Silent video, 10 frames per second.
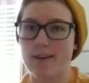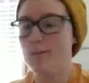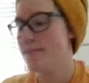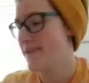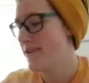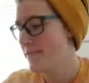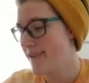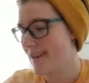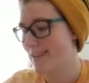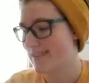hope so,
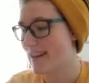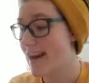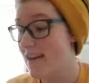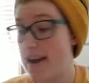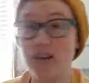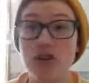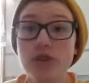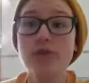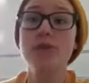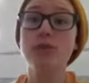because I
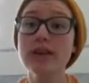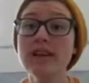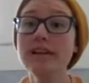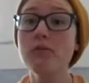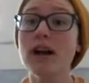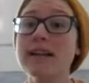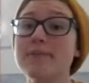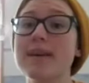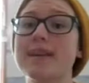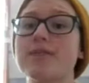actually really wanted to
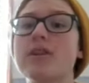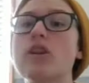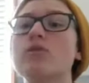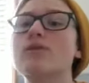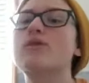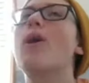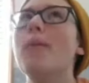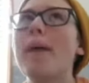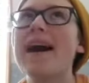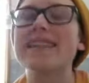make this video so
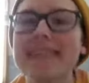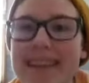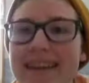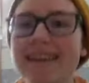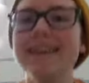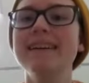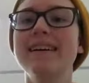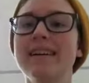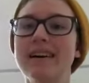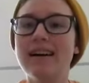badly.
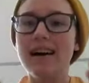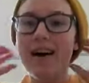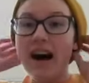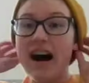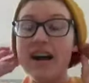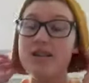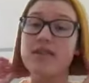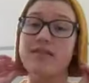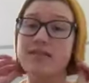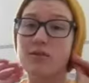
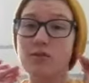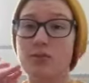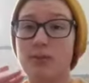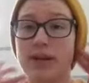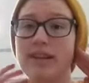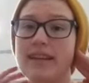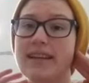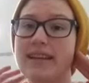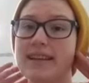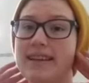I
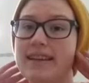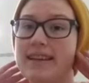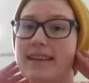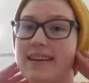really